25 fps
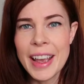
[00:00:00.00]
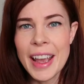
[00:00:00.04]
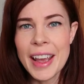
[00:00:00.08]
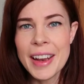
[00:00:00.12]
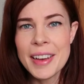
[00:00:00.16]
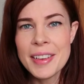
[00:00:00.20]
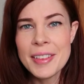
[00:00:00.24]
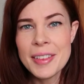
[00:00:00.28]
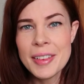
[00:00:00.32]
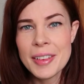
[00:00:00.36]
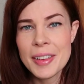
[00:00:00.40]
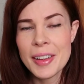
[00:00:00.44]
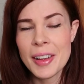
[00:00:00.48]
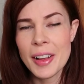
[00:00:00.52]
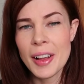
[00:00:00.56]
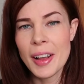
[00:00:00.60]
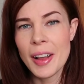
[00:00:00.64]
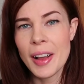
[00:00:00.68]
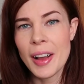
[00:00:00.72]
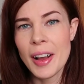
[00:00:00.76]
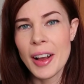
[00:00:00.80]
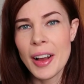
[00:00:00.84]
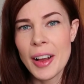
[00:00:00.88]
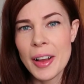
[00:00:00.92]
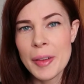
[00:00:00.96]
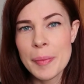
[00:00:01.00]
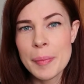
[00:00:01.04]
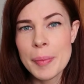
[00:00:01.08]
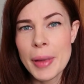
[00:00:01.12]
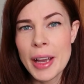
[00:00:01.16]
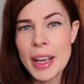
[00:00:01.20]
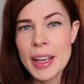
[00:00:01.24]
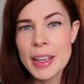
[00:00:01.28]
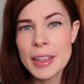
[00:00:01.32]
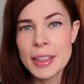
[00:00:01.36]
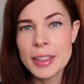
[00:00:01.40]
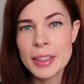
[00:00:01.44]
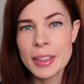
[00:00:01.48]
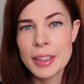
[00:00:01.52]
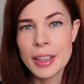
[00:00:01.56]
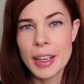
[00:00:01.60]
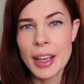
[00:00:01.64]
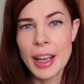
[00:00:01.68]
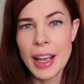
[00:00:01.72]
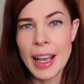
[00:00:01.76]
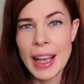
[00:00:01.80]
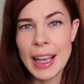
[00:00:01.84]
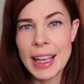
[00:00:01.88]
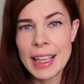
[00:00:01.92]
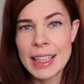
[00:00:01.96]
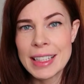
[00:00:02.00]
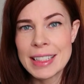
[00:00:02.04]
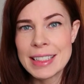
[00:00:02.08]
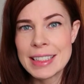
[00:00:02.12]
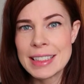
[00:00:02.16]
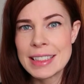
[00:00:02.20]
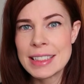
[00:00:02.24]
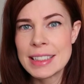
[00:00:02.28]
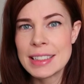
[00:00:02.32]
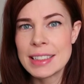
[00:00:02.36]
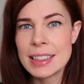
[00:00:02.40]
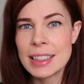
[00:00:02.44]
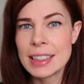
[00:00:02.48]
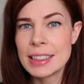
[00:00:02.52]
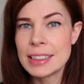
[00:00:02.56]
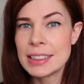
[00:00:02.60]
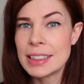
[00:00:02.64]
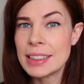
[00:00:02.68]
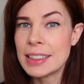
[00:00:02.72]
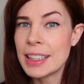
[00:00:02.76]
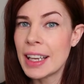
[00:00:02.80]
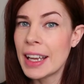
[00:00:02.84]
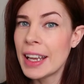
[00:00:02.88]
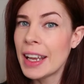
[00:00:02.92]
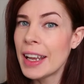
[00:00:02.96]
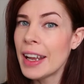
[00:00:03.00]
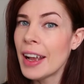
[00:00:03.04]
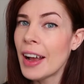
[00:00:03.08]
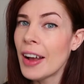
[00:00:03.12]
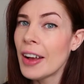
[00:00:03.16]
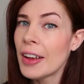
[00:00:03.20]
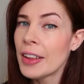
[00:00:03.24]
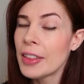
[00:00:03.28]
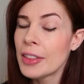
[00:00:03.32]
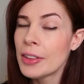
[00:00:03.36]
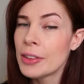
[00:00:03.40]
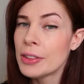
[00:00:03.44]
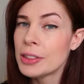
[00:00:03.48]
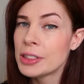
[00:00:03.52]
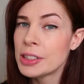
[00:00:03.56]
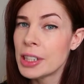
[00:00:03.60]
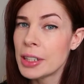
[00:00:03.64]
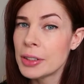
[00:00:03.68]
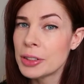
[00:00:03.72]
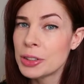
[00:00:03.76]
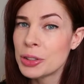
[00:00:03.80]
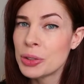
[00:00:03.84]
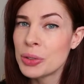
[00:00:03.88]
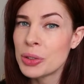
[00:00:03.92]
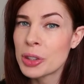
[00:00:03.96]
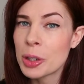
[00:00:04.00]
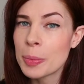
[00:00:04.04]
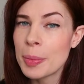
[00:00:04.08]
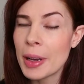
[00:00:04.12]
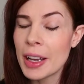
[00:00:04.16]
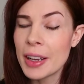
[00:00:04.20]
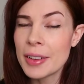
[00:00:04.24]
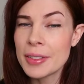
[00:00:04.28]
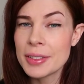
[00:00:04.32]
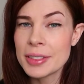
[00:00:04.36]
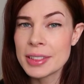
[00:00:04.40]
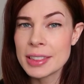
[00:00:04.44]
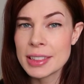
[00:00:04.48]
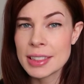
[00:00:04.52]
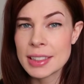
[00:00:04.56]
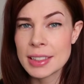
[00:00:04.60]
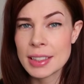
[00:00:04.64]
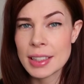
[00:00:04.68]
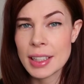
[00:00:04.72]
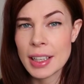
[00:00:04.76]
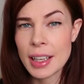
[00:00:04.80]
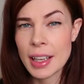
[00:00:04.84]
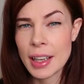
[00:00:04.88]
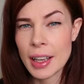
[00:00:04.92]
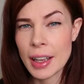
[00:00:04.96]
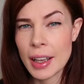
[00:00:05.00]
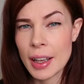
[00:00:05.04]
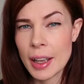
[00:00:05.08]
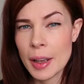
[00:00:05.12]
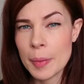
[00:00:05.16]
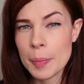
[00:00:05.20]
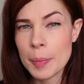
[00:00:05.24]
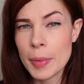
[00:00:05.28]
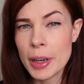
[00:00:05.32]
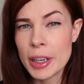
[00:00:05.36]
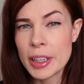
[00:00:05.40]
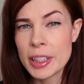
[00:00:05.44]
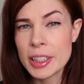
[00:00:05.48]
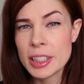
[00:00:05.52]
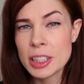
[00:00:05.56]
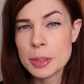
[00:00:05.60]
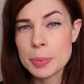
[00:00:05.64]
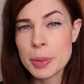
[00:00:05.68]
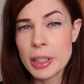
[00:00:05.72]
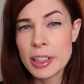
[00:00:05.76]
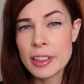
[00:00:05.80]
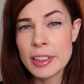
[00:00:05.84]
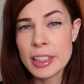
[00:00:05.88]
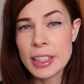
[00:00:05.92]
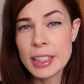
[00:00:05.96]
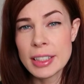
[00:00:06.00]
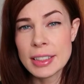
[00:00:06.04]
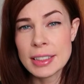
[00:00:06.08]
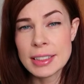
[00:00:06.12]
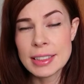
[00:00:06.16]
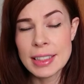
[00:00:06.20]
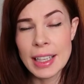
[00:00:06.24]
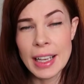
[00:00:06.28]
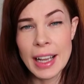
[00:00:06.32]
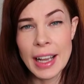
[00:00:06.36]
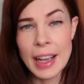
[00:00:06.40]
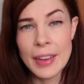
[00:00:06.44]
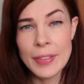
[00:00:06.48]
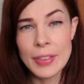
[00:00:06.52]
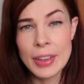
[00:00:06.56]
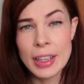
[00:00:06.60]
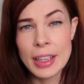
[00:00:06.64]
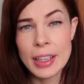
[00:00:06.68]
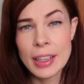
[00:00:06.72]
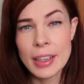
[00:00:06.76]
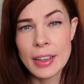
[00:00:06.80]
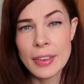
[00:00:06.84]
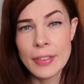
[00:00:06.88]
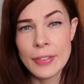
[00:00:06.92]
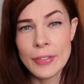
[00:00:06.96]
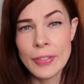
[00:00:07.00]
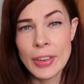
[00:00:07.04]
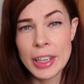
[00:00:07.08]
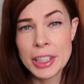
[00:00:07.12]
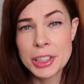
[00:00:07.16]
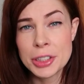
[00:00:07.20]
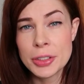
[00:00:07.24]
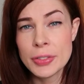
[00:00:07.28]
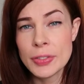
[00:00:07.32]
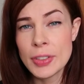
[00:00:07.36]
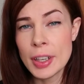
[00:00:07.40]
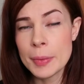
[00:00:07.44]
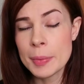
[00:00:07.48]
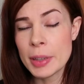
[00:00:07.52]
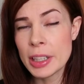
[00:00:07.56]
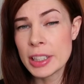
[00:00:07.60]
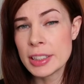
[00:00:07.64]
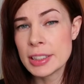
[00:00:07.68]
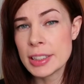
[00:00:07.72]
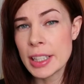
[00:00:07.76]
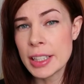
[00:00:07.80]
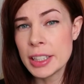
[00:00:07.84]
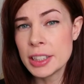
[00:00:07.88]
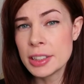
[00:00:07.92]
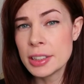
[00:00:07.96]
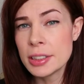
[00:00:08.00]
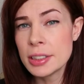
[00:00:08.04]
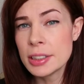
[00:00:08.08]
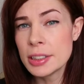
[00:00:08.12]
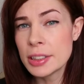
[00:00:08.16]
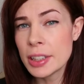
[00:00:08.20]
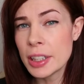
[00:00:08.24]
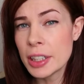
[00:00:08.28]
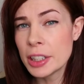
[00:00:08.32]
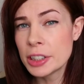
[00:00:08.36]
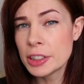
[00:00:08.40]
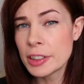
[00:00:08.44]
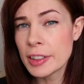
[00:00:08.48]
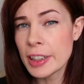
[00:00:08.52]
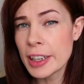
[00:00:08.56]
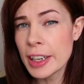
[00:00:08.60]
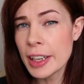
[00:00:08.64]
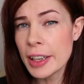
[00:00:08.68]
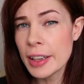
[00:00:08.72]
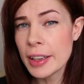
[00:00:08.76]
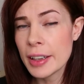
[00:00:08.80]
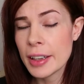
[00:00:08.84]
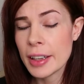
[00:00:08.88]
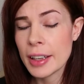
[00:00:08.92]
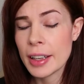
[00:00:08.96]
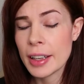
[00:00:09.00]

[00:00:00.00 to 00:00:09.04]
again, I'm back, and today I thought I'd talk about my experience having facial feminization surgery.